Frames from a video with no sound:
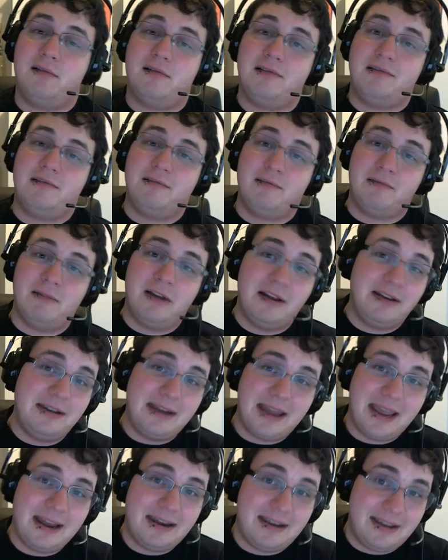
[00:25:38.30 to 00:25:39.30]
Run
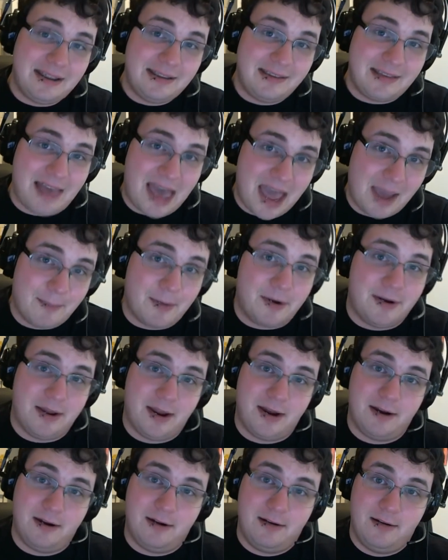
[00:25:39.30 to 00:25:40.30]
Dandin's
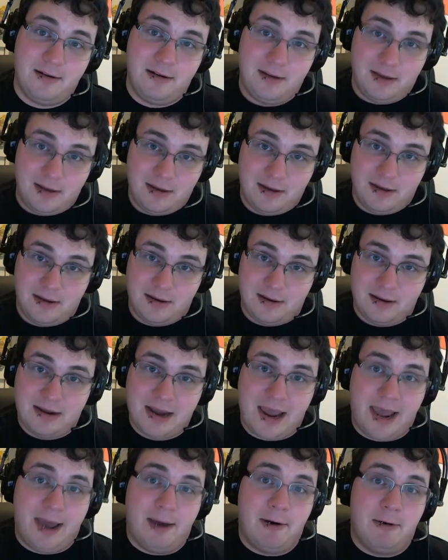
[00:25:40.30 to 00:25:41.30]
Heimerdinger.
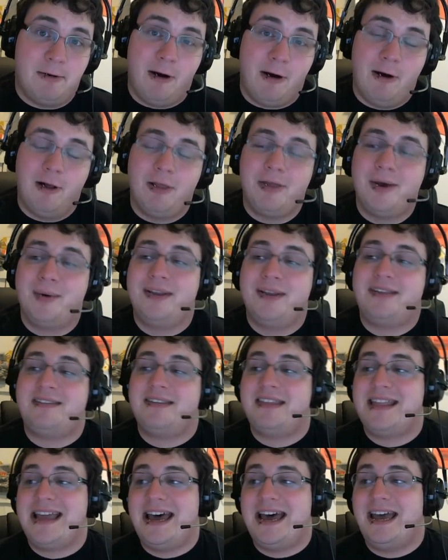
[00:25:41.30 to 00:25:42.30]
Now, although it's
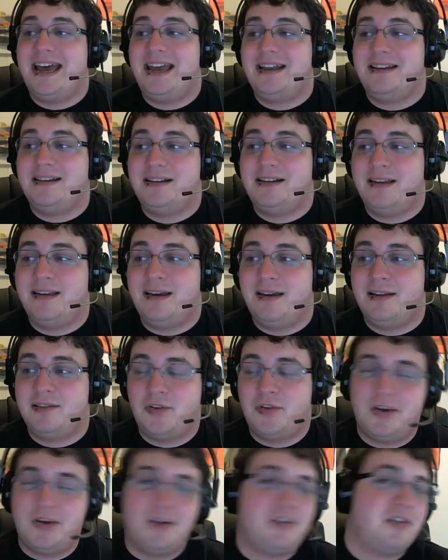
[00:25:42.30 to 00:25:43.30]
not
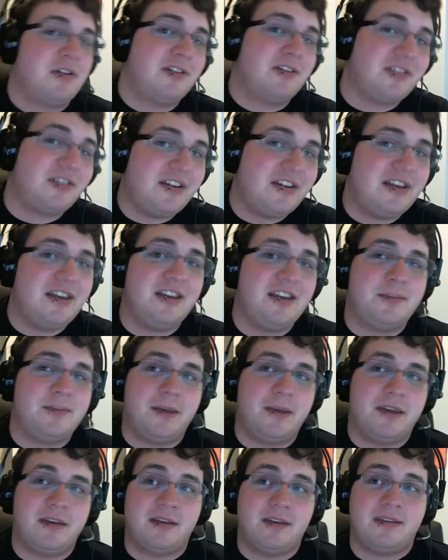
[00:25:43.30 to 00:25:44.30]
traditional cheese
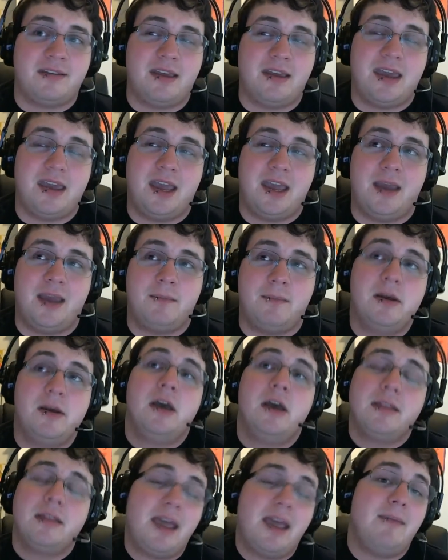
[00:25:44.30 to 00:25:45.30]
because the game
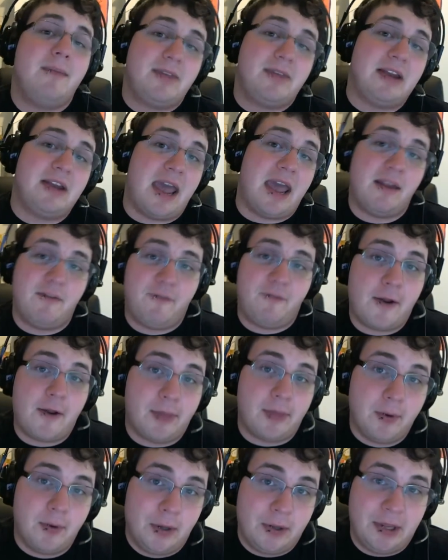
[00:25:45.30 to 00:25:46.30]
did end fairly
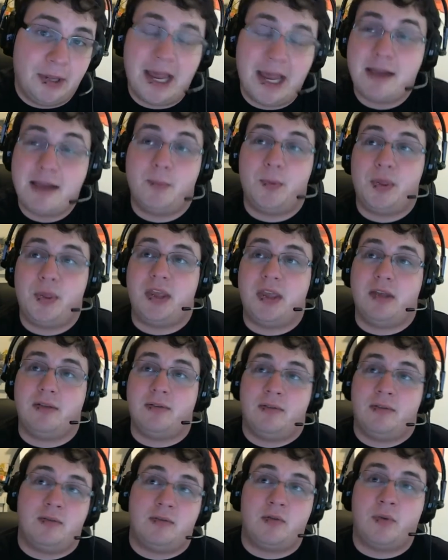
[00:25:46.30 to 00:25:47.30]
quickly. It ended within
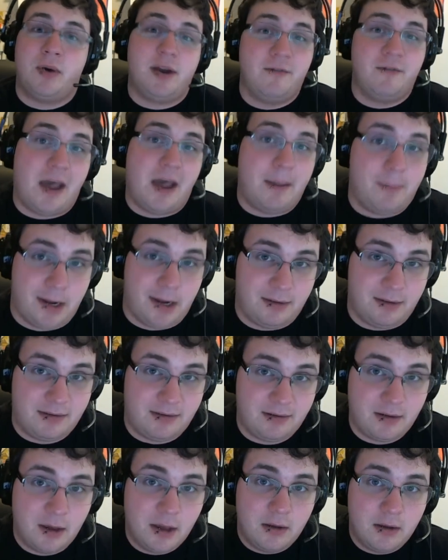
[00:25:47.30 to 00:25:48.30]
25 minutes.
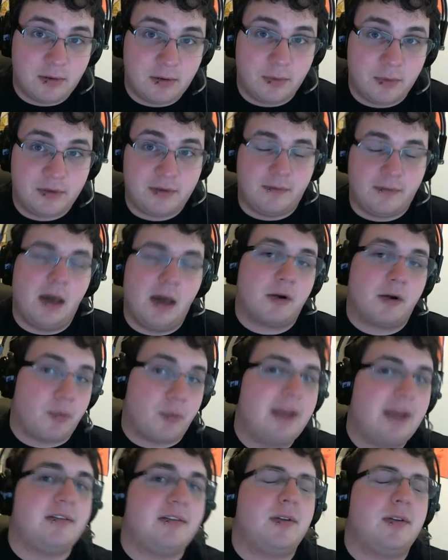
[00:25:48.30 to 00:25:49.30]
So it was an
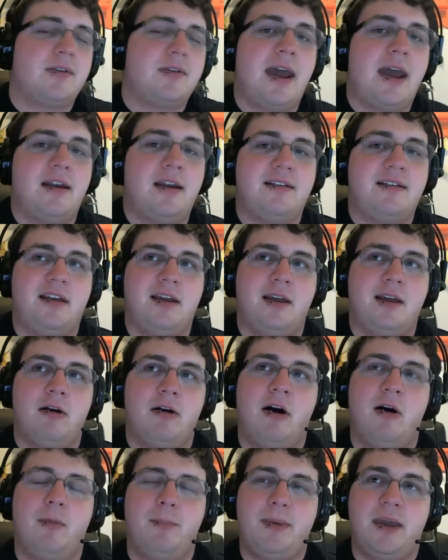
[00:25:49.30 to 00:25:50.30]
aggressive strategy,
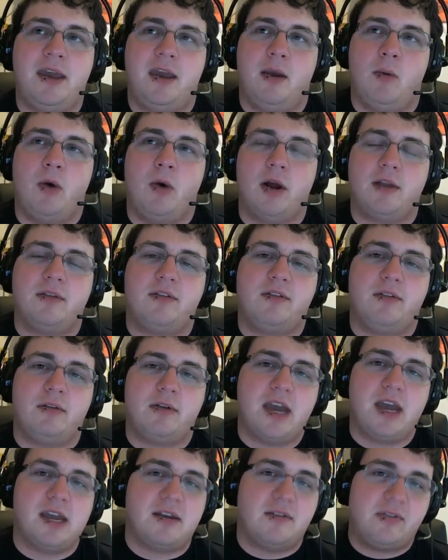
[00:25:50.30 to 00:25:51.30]
albeit one to
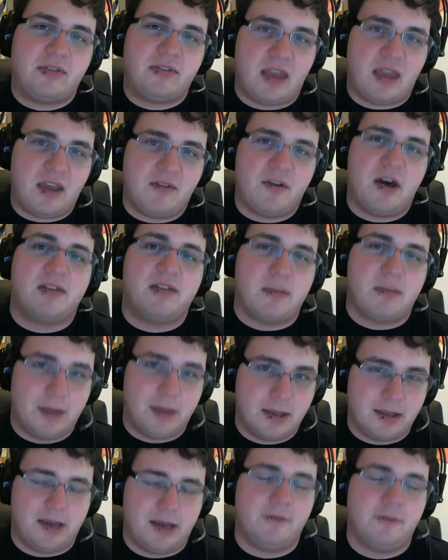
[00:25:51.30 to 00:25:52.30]
kind of stave off the
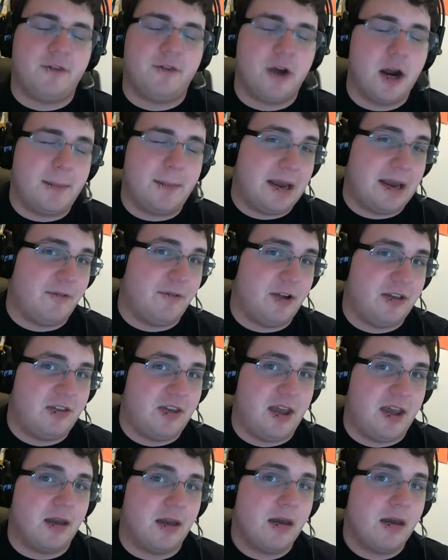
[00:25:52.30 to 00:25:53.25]
mid lane farm and everything.